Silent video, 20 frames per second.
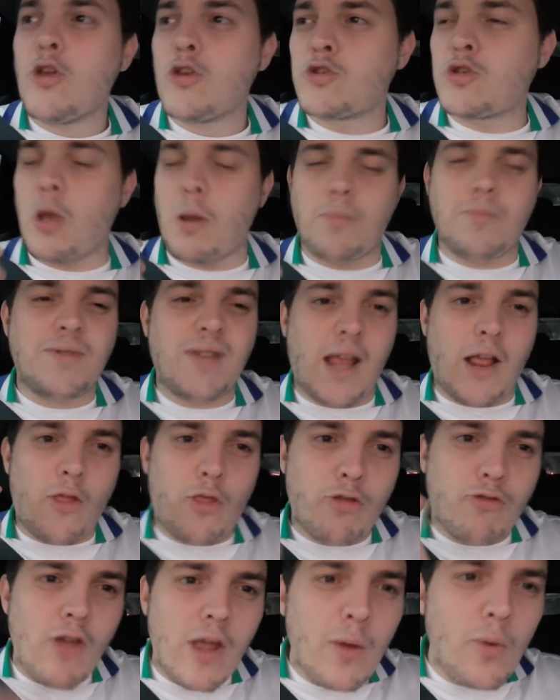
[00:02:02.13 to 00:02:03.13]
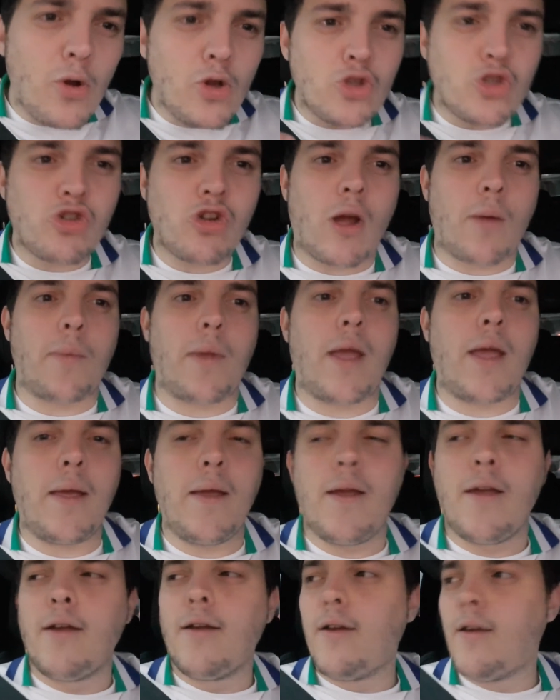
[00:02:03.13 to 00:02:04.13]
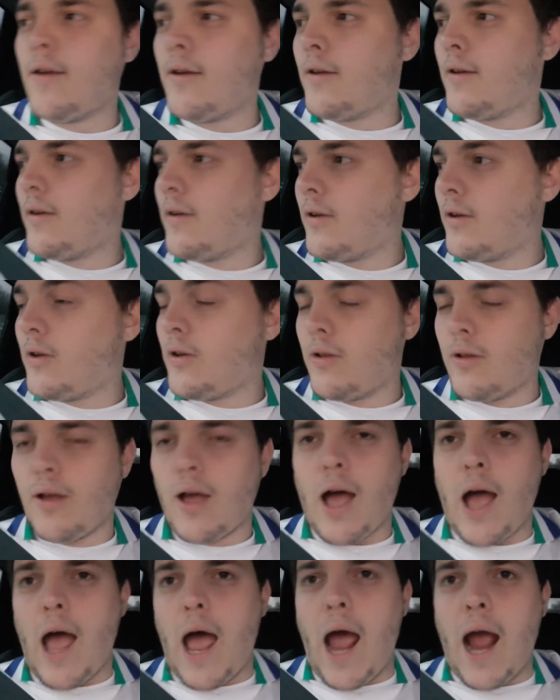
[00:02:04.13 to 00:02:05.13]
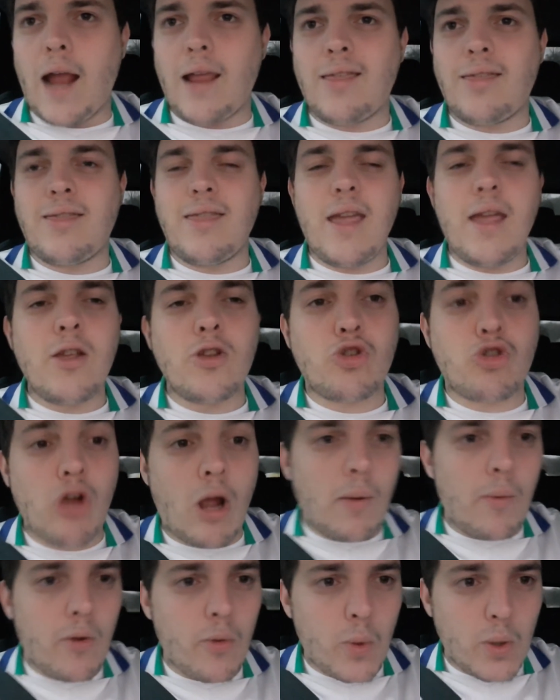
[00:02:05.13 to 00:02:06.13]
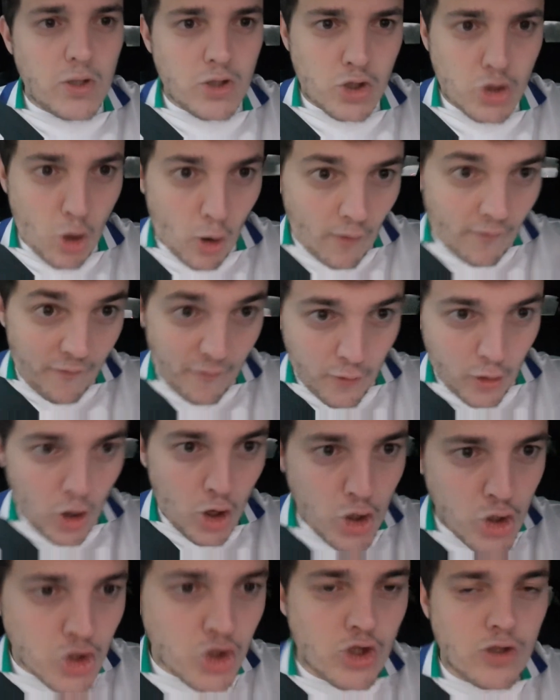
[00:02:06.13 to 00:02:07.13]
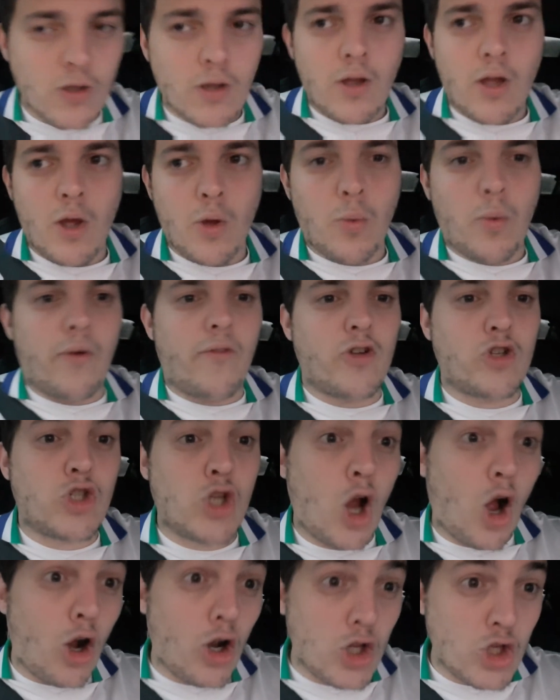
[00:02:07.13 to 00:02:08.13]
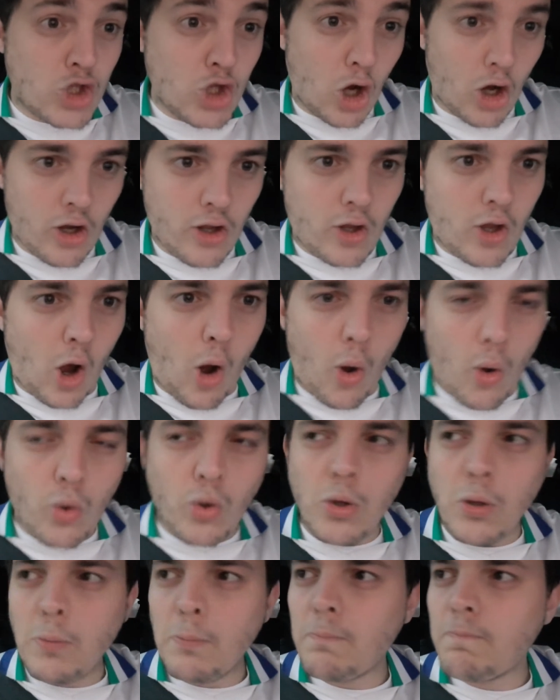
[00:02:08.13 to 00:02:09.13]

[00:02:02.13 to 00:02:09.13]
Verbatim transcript: So I'm saying 3-1 Tranmere. I think Tranmere will score first with a Charlie Jolly goal.